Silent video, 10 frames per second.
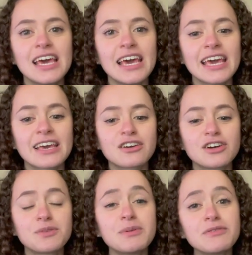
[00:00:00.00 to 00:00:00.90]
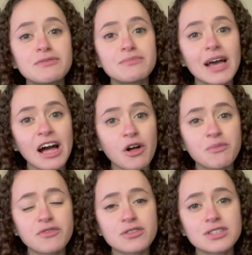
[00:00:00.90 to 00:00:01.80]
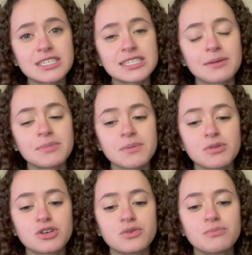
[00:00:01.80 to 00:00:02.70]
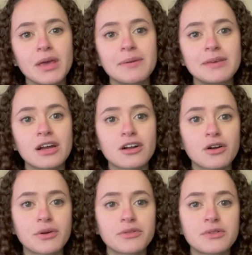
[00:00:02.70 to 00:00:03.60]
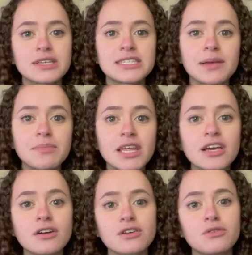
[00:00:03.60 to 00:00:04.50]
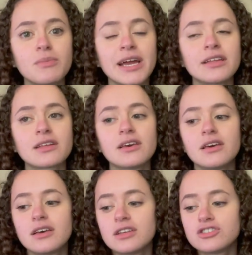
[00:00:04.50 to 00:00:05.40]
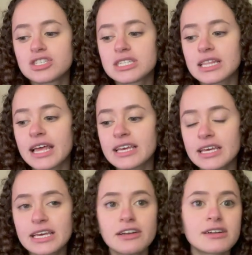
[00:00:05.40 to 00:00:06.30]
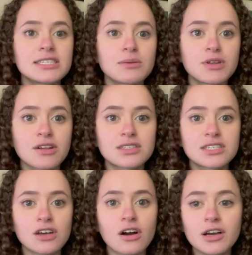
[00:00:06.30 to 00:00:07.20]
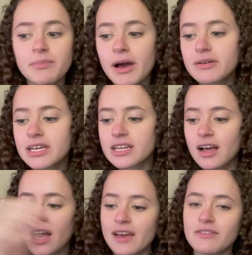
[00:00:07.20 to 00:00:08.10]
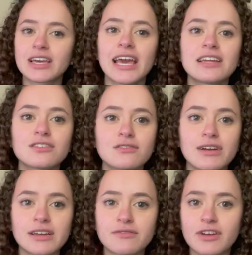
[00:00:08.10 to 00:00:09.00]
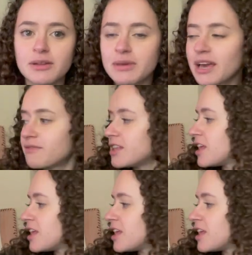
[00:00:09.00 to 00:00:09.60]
it could be helpful to some people who maybe are going through the same thing or who might just like hearing someone else talk about it. I have a candle right in front of me. I feel